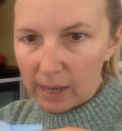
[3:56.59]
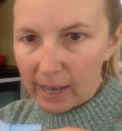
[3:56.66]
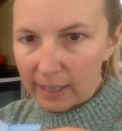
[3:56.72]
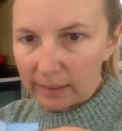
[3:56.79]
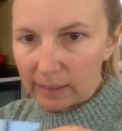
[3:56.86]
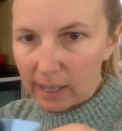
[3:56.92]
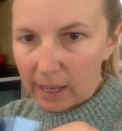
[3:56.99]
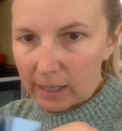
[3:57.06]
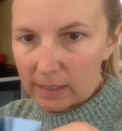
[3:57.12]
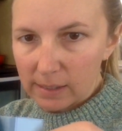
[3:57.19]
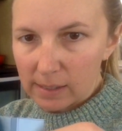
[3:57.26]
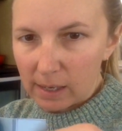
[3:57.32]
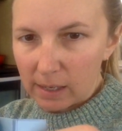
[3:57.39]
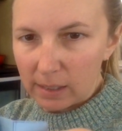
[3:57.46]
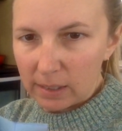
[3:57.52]
had lines
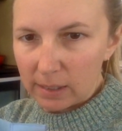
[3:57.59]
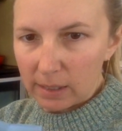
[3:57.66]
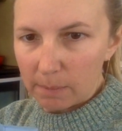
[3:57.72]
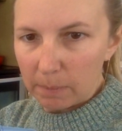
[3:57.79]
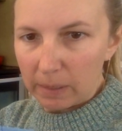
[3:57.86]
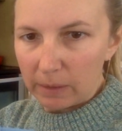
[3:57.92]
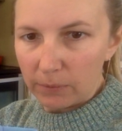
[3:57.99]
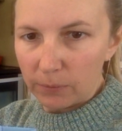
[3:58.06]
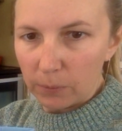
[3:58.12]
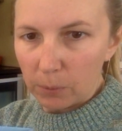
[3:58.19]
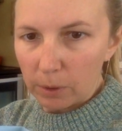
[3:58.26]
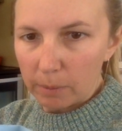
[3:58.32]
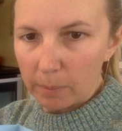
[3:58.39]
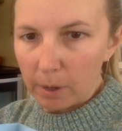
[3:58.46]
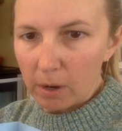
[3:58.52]
on it that made
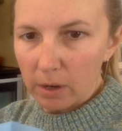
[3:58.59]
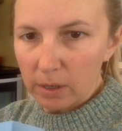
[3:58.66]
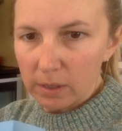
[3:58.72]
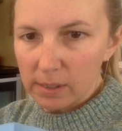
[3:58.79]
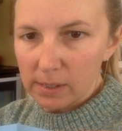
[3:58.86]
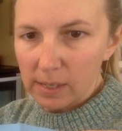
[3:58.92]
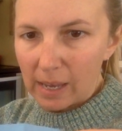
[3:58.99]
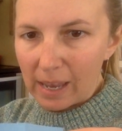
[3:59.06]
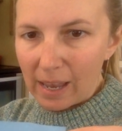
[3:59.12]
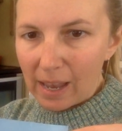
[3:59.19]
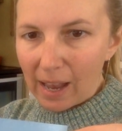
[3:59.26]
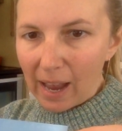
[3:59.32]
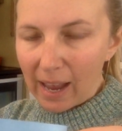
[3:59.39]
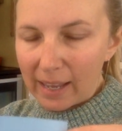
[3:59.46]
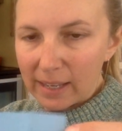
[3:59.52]
4 parts,
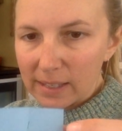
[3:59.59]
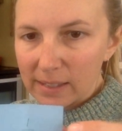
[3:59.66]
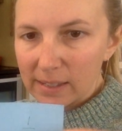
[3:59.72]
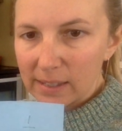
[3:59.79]
I can